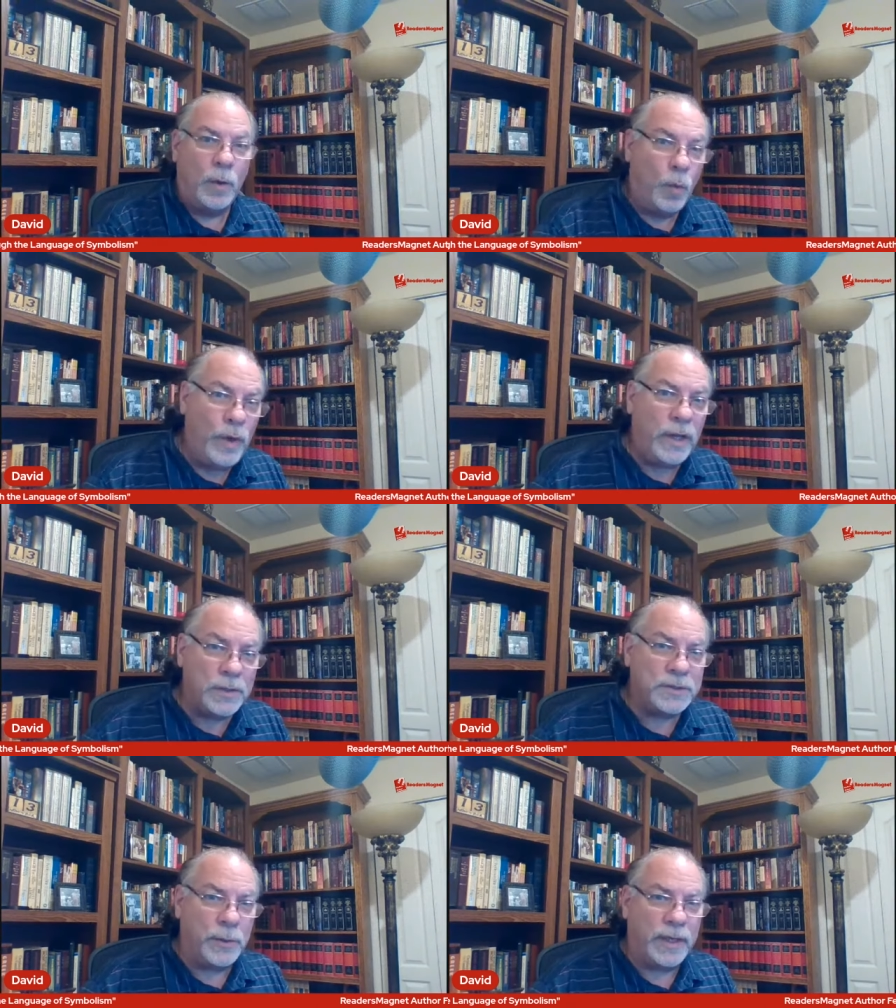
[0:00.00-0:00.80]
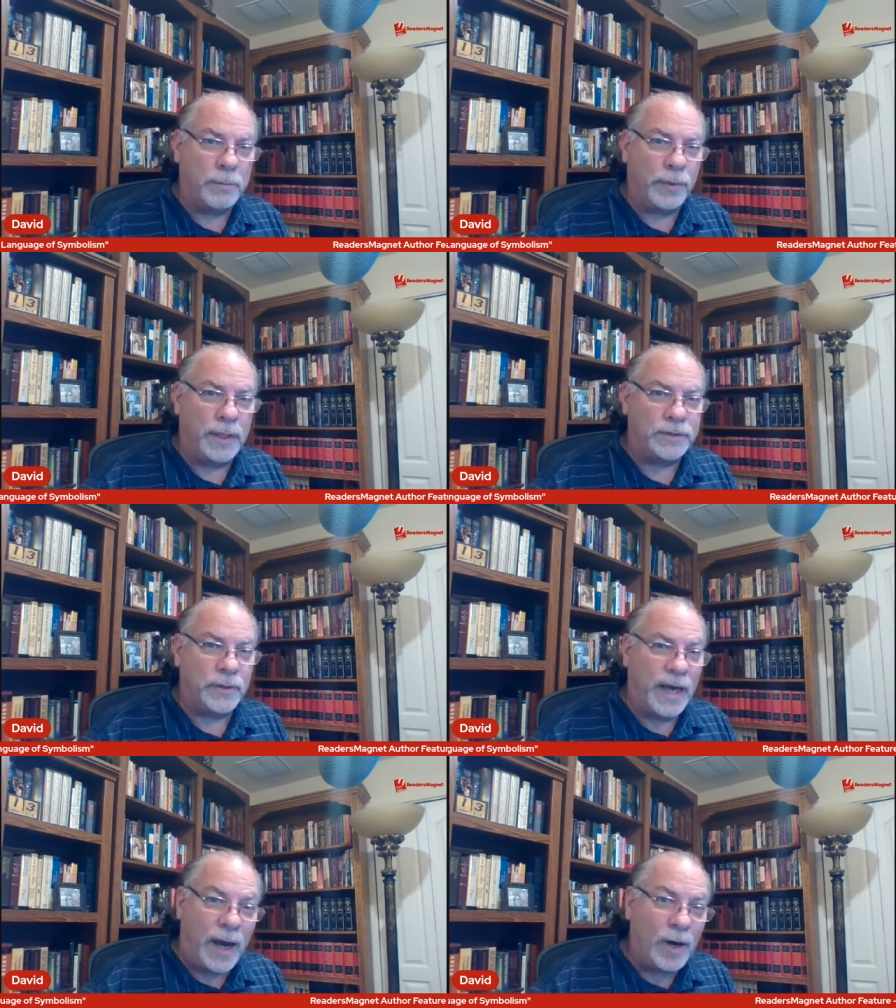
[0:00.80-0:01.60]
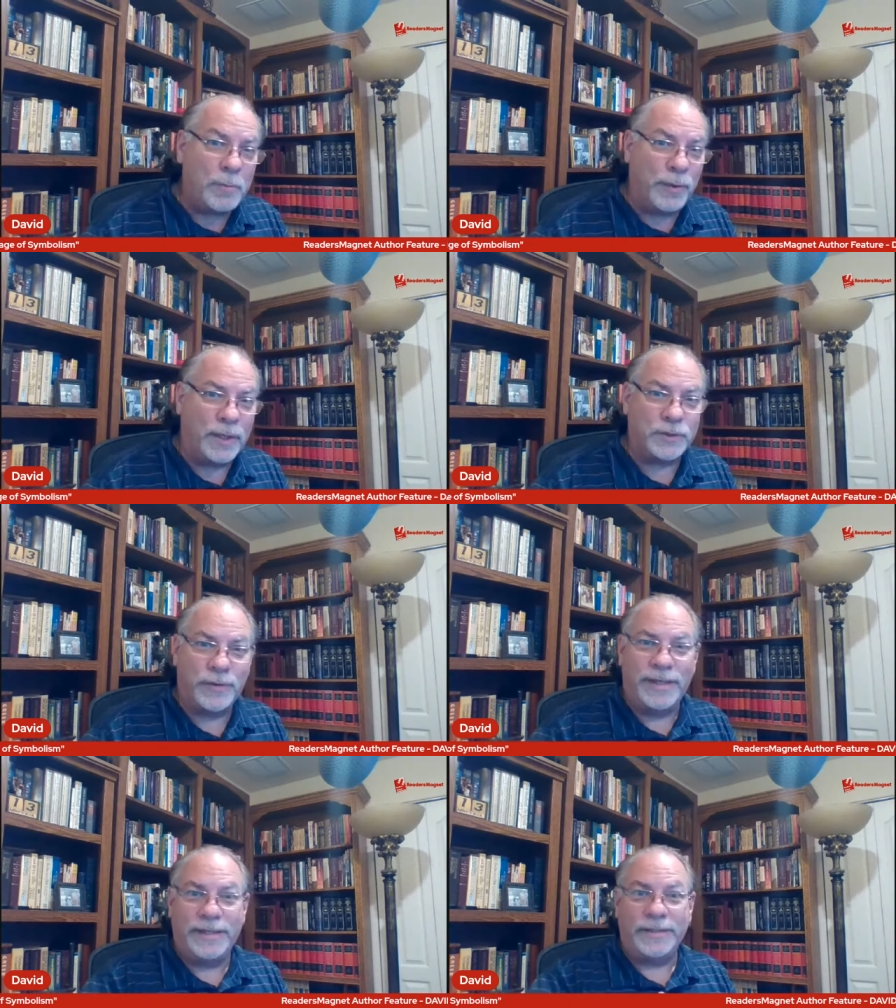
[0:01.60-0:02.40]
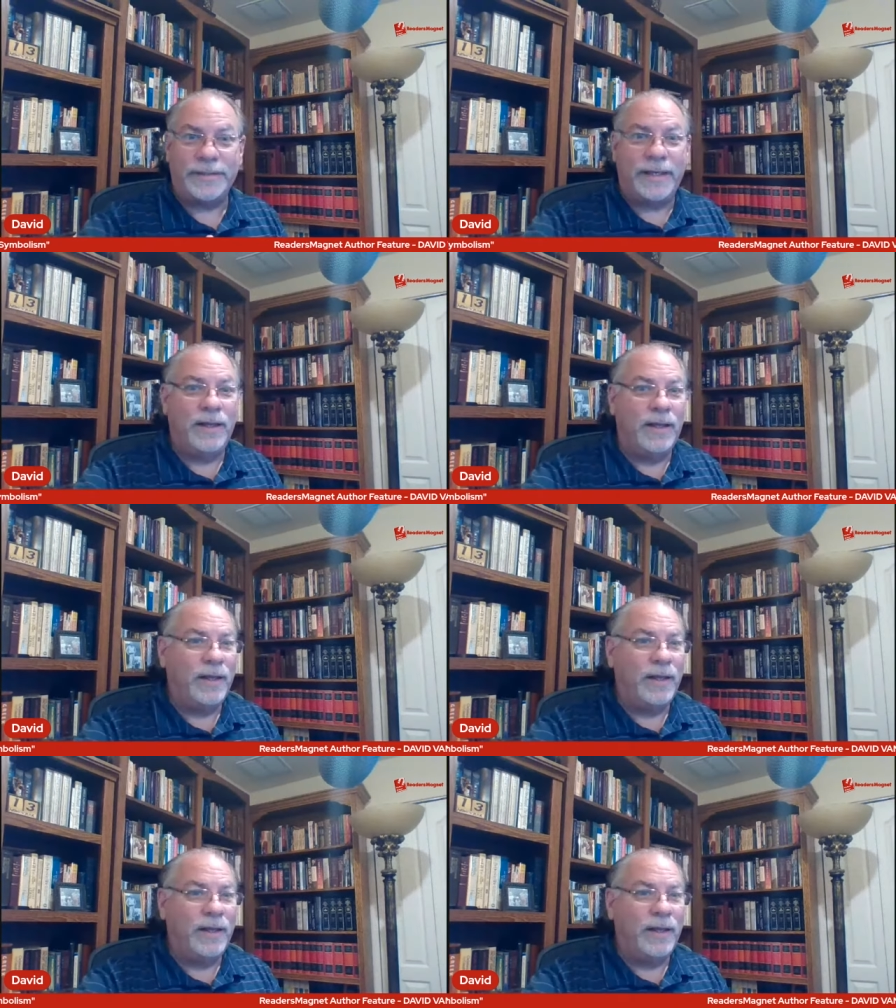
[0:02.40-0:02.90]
We also get pleasure. Our pleasure is